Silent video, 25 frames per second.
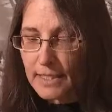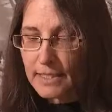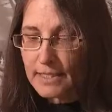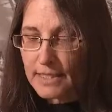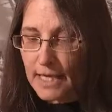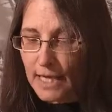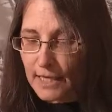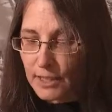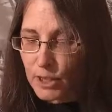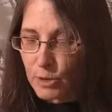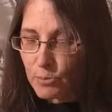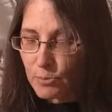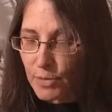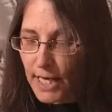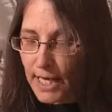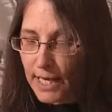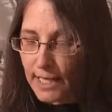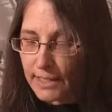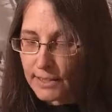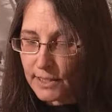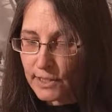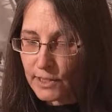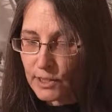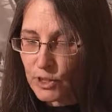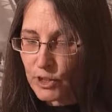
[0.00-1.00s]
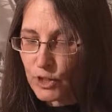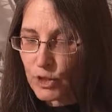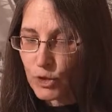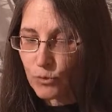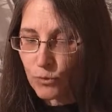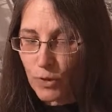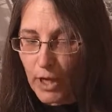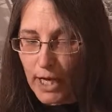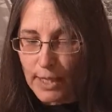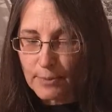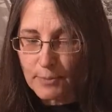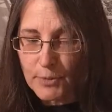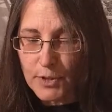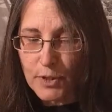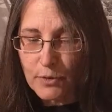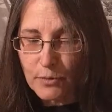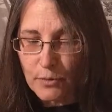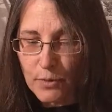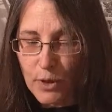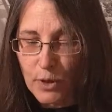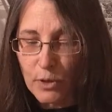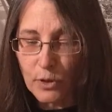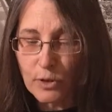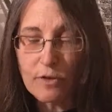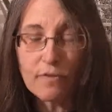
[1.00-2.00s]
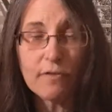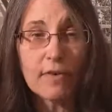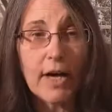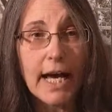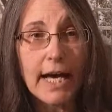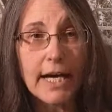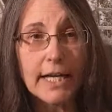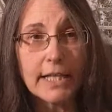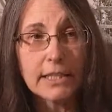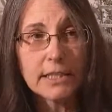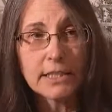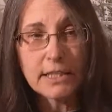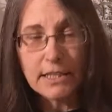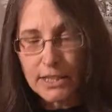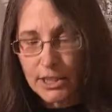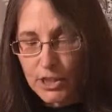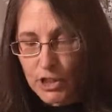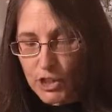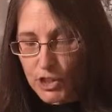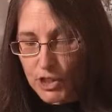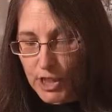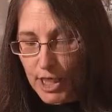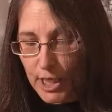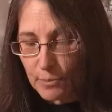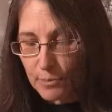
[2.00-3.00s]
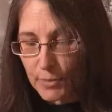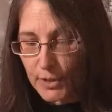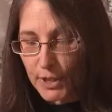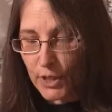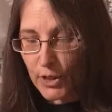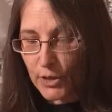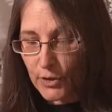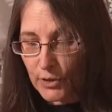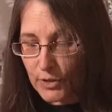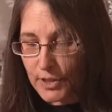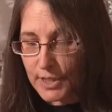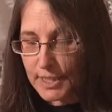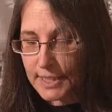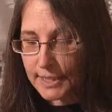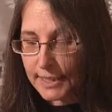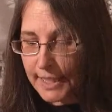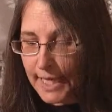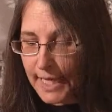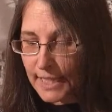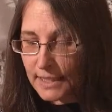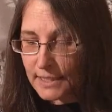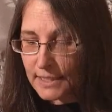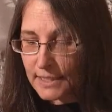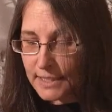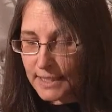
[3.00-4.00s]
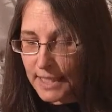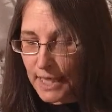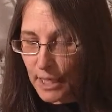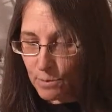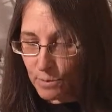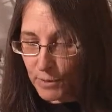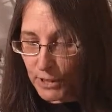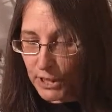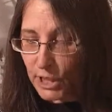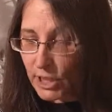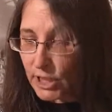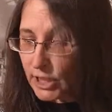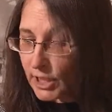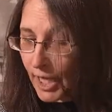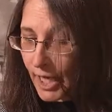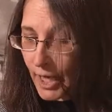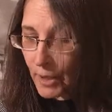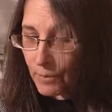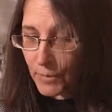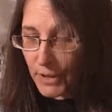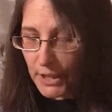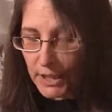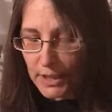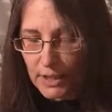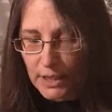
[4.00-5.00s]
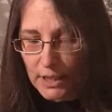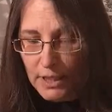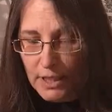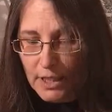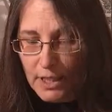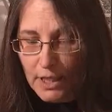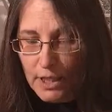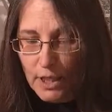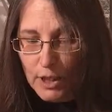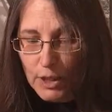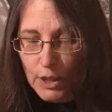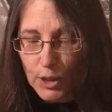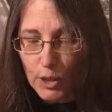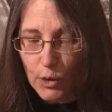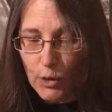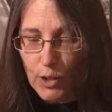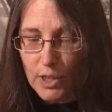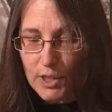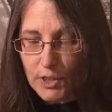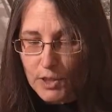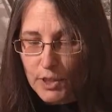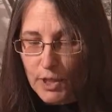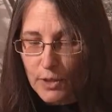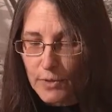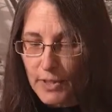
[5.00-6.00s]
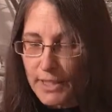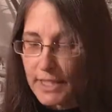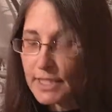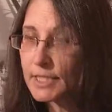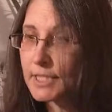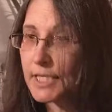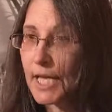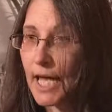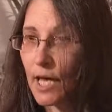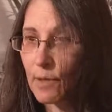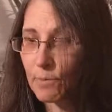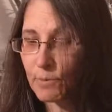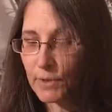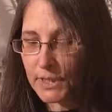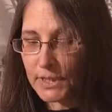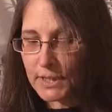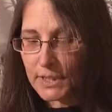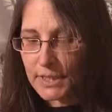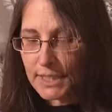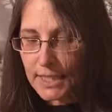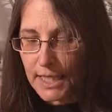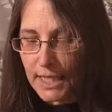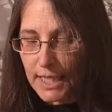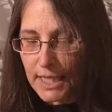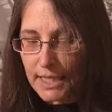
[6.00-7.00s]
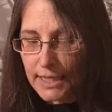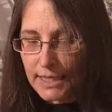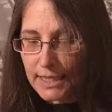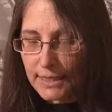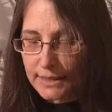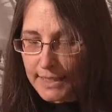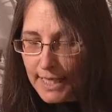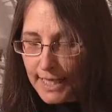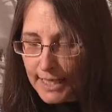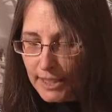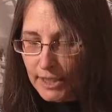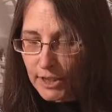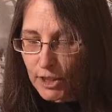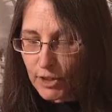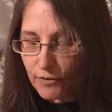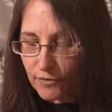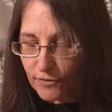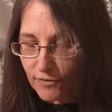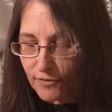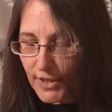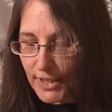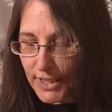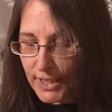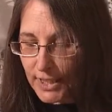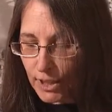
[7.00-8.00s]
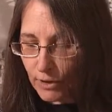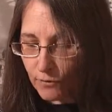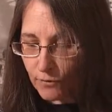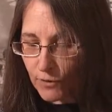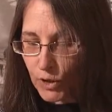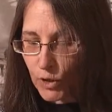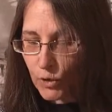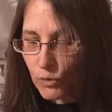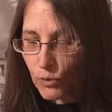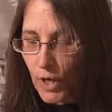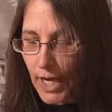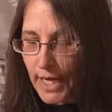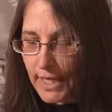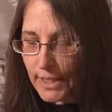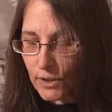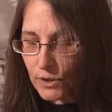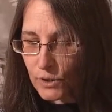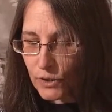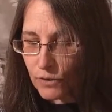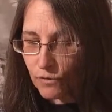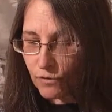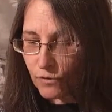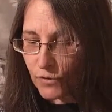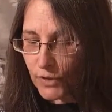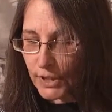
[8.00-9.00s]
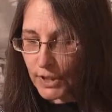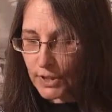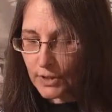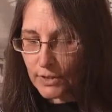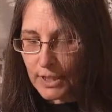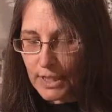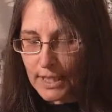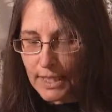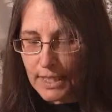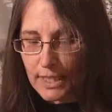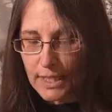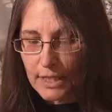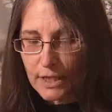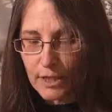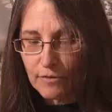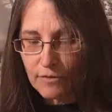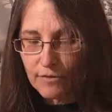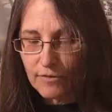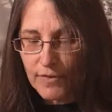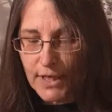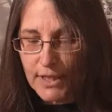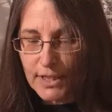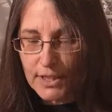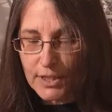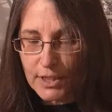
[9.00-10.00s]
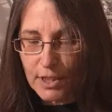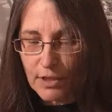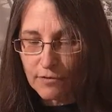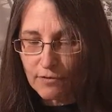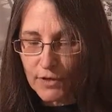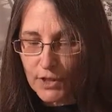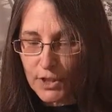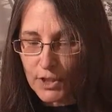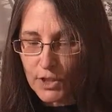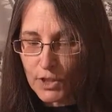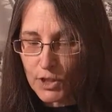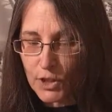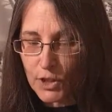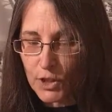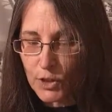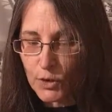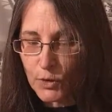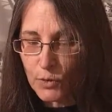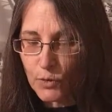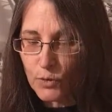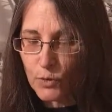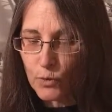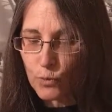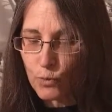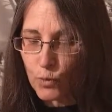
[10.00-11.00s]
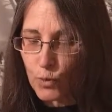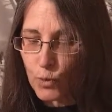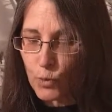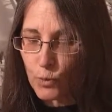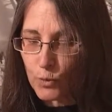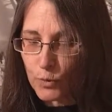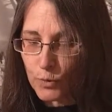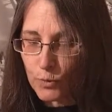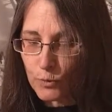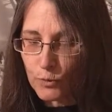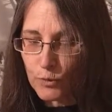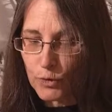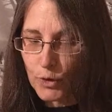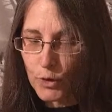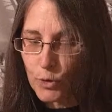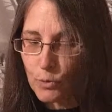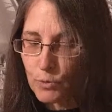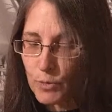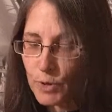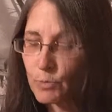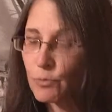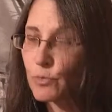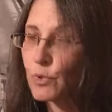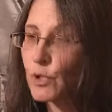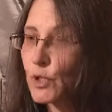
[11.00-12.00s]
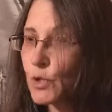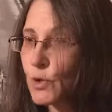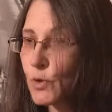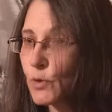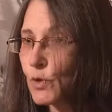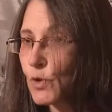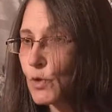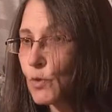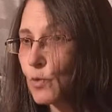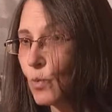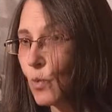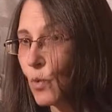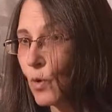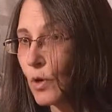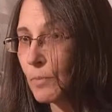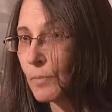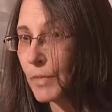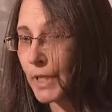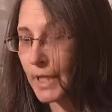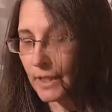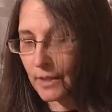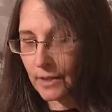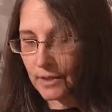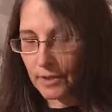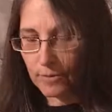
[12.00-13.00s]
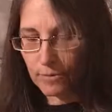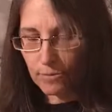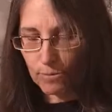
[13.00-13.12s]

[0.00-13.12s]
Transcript: Doctor Pollack describes the role of ice in shaping Earth's landscape and climate. He also examines the likely fate of the cryosphere in the face of continued human-produced warming.